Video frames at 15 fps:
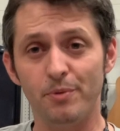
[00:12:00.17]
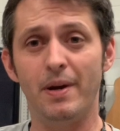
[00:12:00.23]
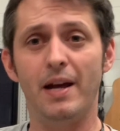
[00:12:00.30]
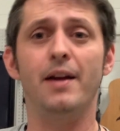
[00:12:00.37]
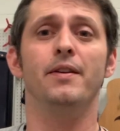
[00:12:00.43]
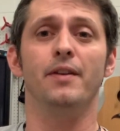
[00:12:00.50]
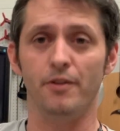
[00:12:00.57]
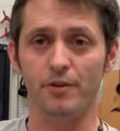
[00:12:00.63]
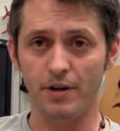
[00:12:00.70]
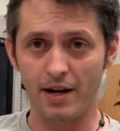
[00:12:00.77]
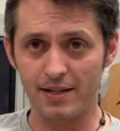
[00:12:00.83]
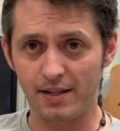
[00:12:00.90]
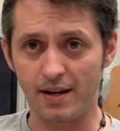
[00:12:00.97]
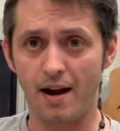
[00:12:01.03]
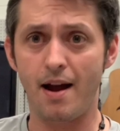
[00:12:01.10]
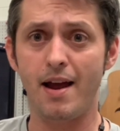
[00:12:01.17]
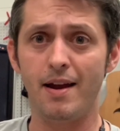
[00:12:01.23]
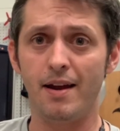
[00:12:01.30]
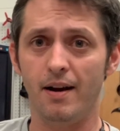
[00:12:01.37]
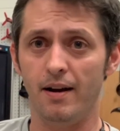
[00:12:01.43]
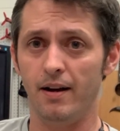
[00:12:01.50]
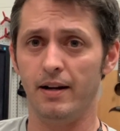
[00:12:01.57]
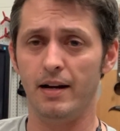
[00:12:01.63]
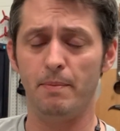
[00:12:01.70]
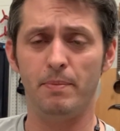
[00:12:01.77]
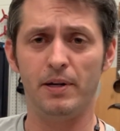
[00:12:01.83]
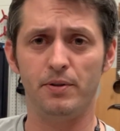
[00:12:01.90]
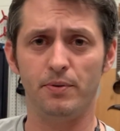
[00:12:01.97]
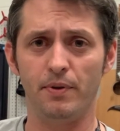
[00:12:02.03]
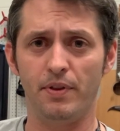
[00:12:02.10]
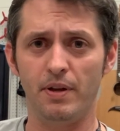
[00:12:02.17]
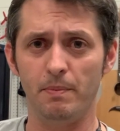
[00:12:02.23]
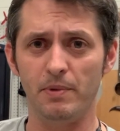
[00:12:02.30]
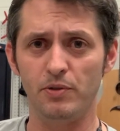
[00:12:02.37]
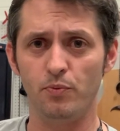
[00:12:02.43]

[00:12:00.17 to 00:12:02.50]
met, another nice guy. I got a picture with him as